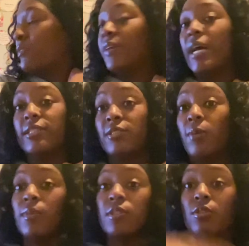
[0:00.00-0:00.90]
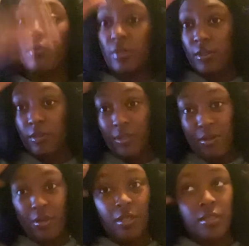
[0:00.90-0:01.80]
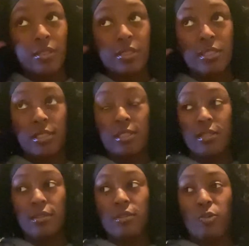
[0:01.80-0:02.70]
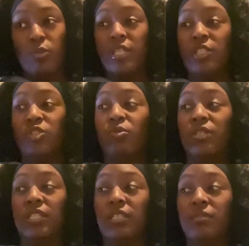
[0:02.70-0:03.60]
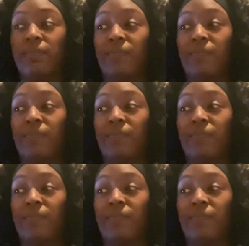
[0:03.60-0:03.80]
had so much going on since 2021.